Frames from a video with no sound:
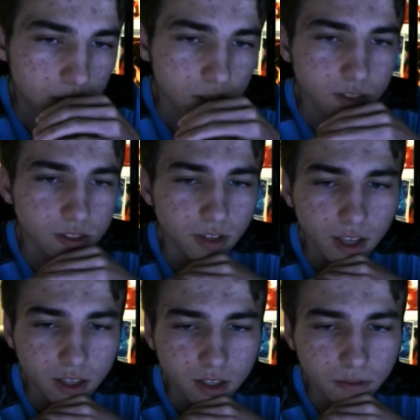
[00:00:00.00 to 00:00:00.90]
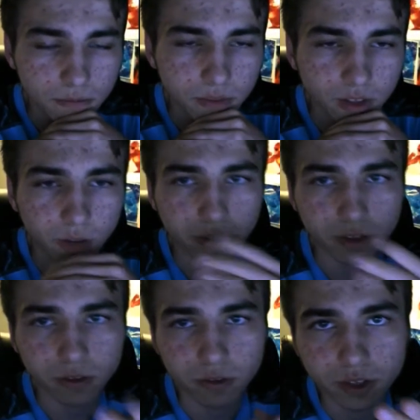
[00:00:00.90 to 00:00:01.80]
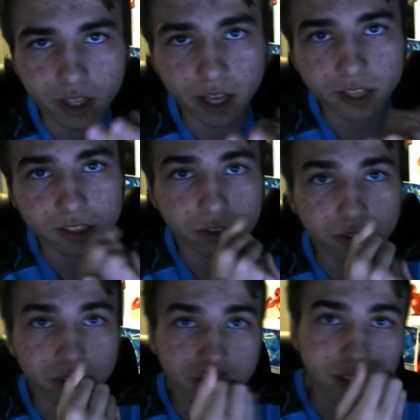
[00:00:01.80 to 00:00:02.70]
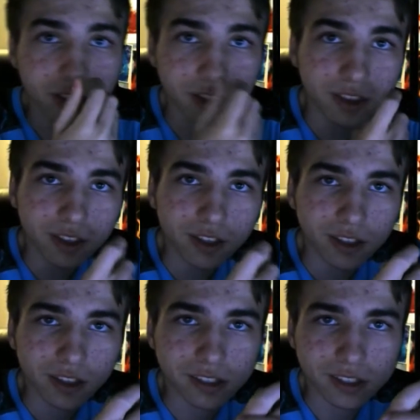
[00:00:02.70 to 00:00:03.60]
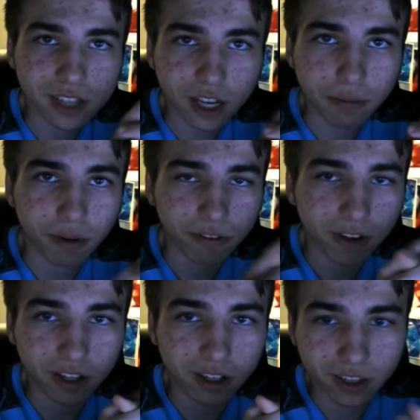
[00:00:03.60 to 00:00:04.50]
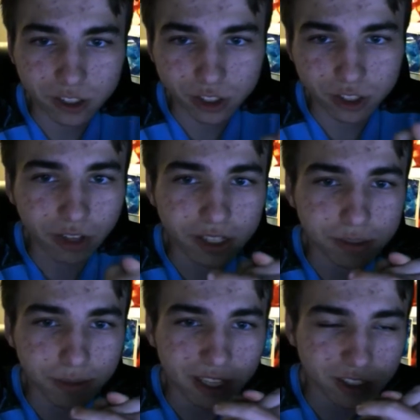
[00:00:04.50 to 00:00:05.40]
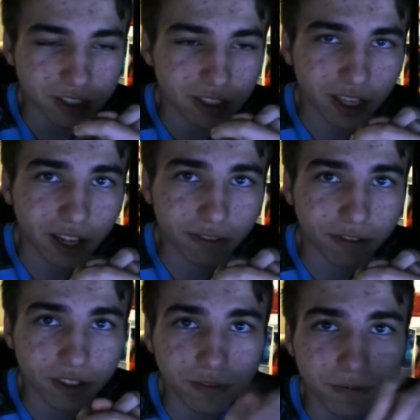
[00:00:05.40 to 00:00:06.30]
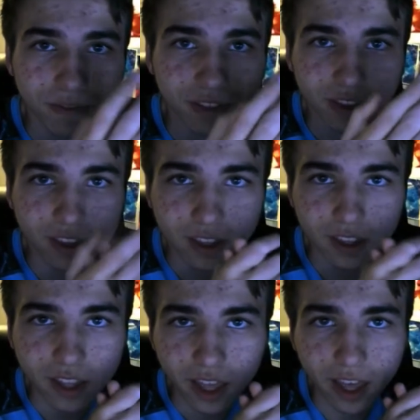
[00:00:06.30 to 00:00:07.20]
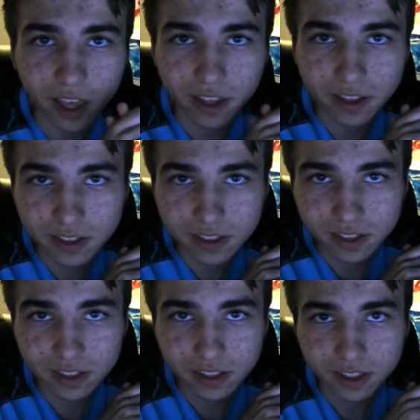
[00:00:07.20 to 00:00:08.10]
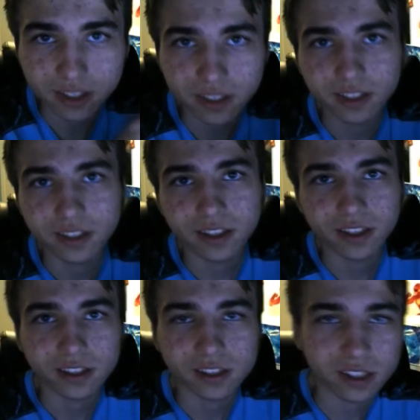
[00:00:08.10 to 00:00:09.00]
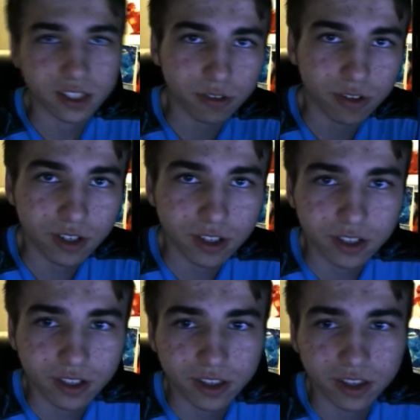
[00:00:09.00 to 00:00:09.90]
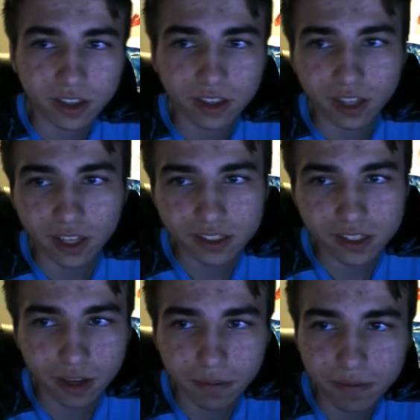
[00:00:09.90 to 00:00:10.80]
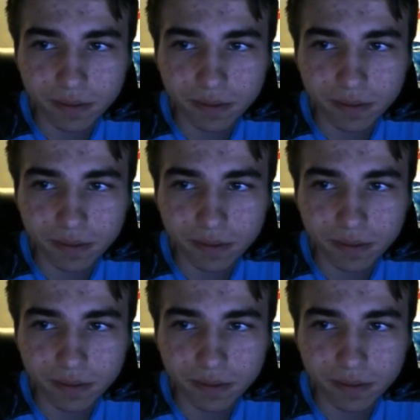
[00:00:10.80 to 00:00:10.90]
So yeah, hope you guys enjoyed this deck profile and this showcase match I had for you, and see you all next time.